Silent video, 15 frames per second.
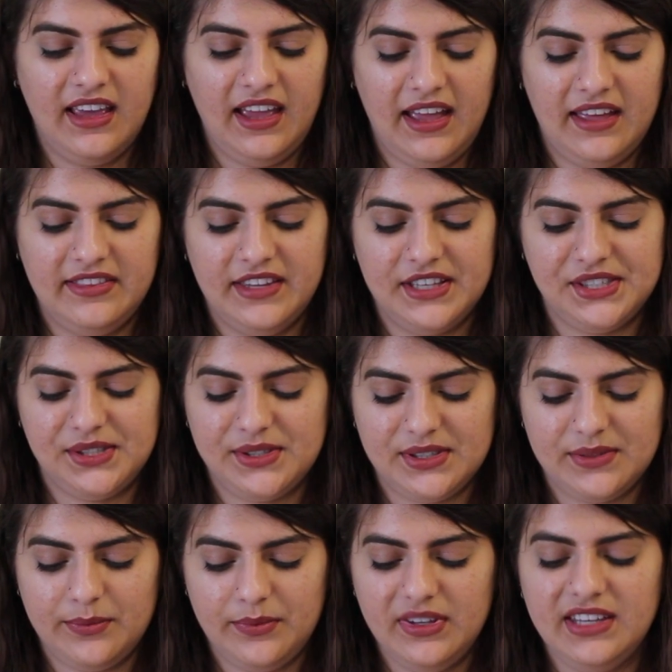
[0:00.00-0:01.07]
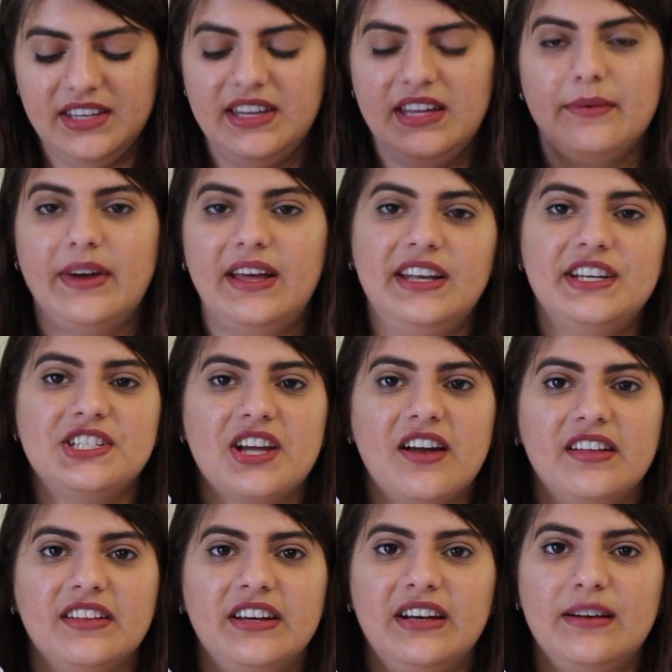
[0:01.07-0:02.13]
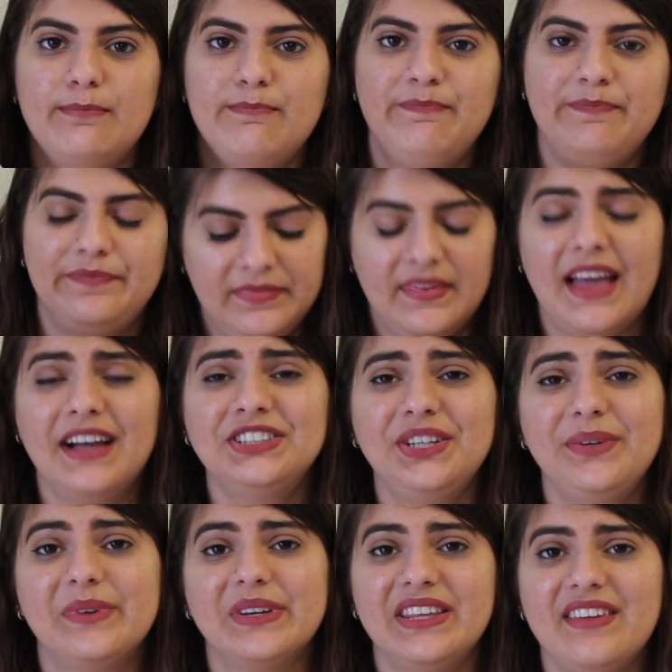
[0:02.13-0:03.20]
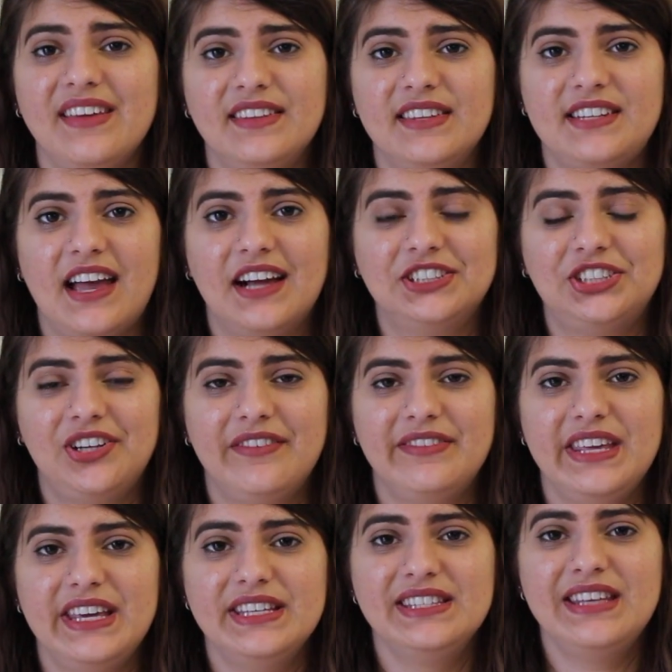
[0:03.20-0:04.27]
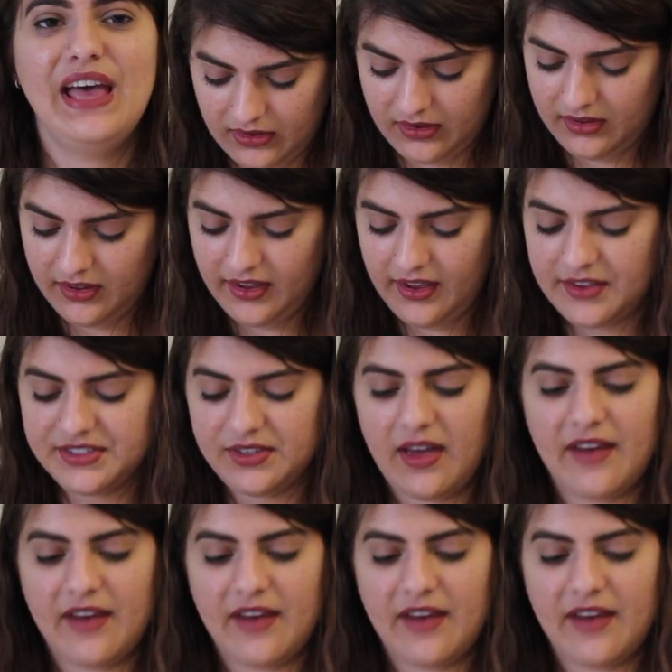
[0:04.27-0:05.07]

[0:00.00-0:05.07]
and this really neat reddish color. I actually really like the texture of these. I also